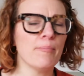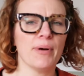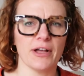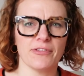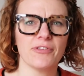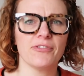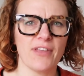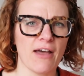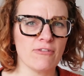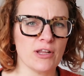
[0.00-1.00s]
but
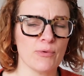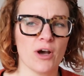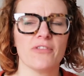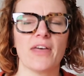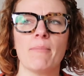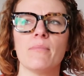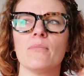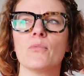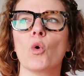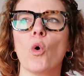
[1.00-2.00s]
definitely worth and
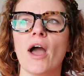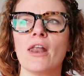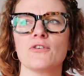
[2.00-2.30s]
quite